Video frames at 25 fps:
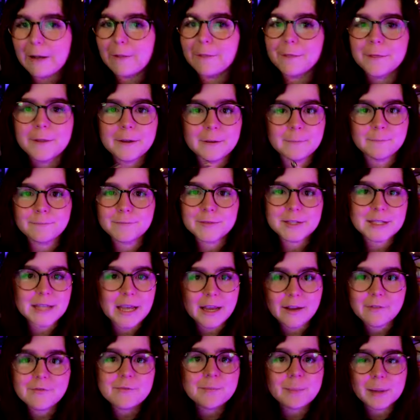the
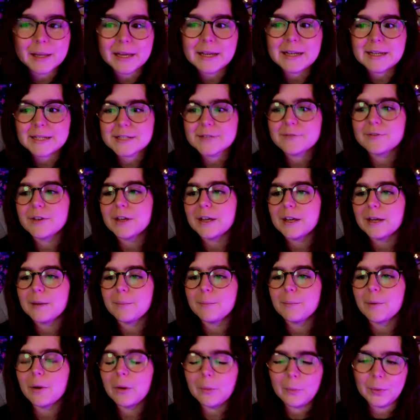safe place for
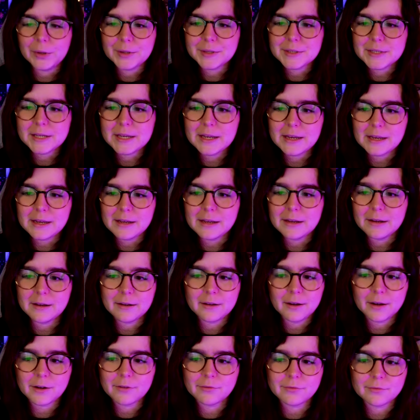him once he
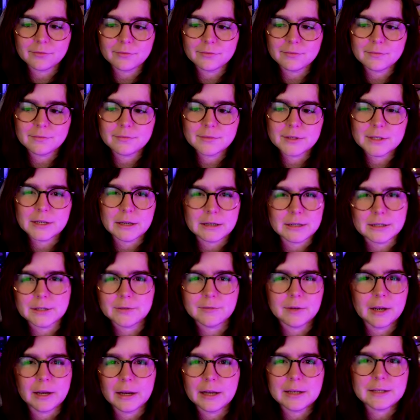kind of starts to
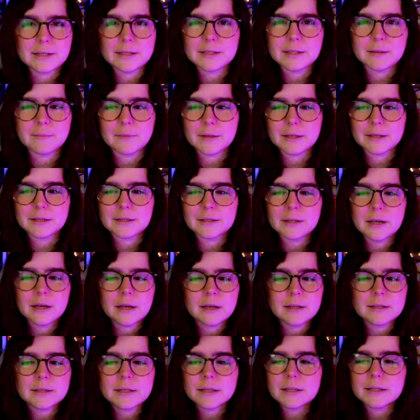realise that something's
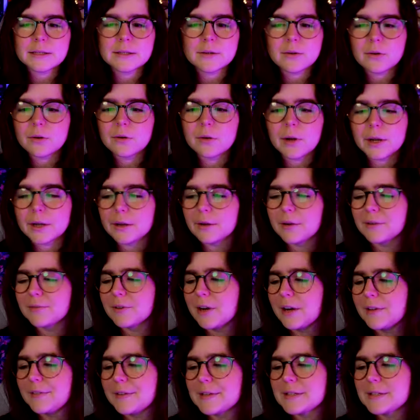not quite going right.